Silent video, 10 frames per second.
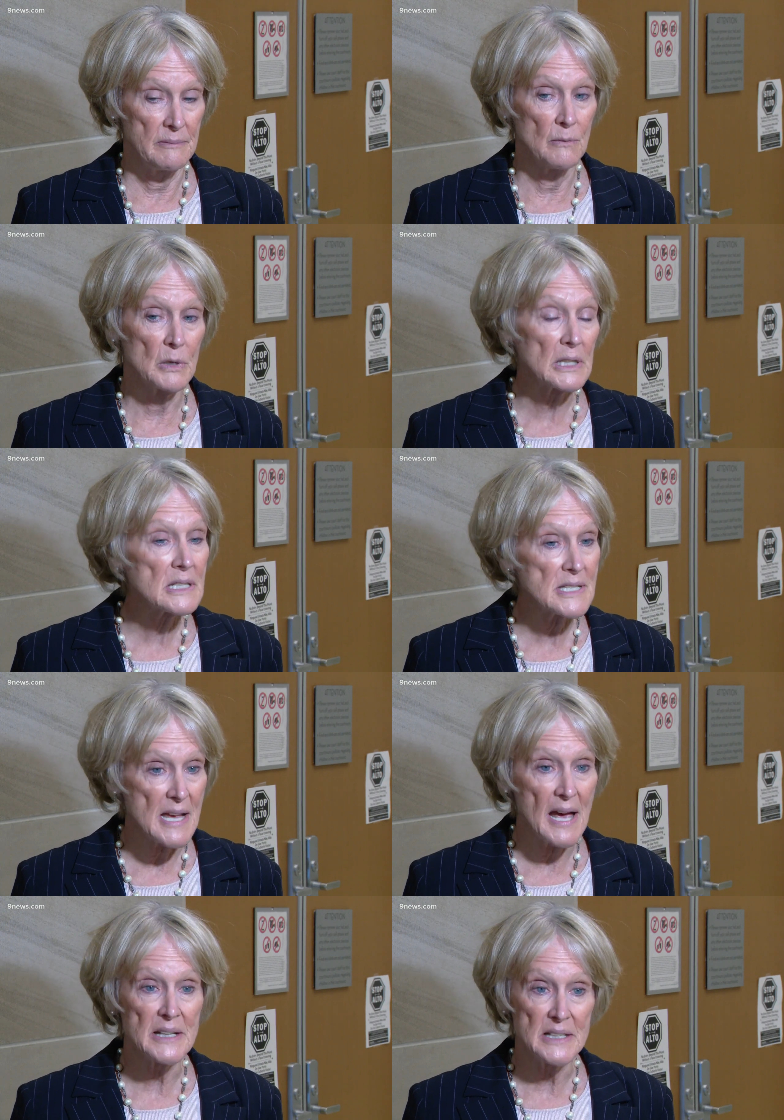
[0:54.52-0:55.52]
really
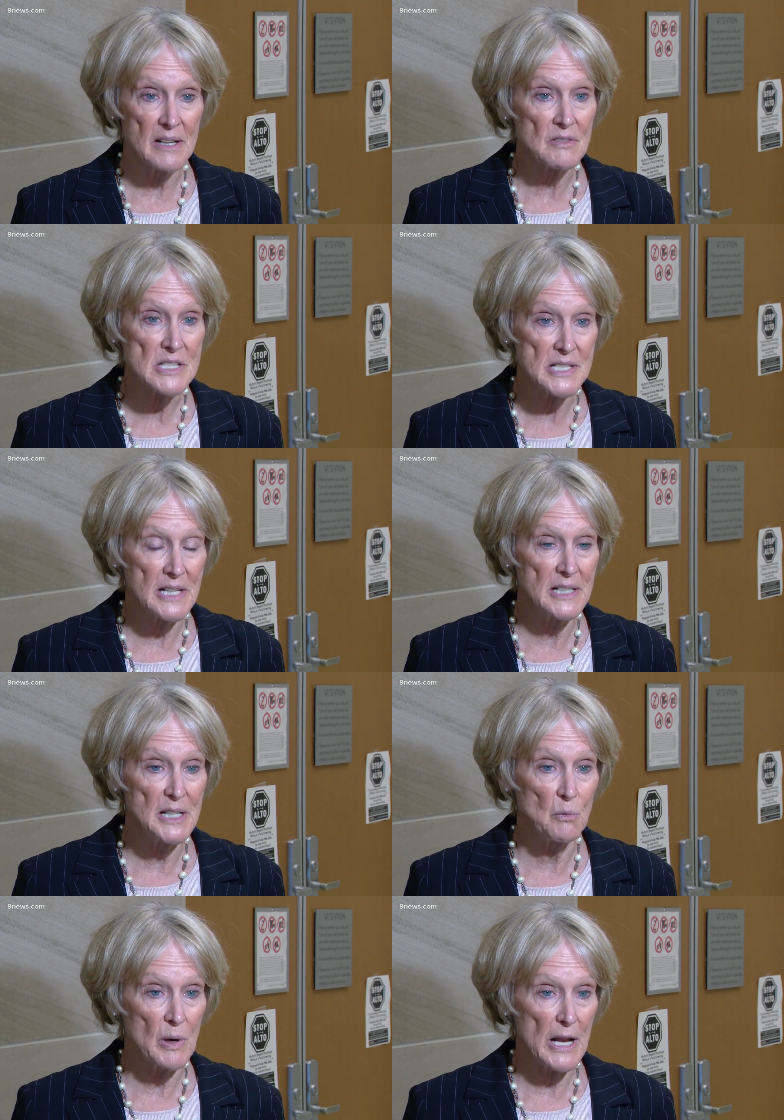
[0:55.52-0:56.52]
sad and devastated
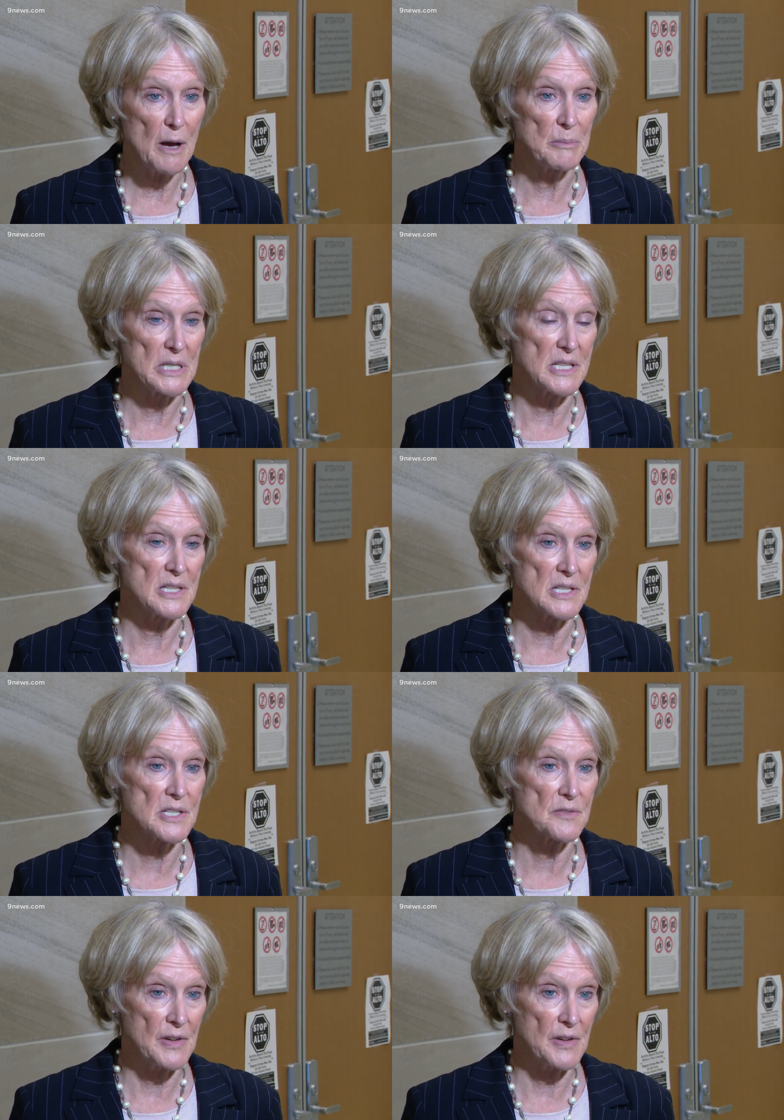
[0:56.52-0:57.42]
at what happened to this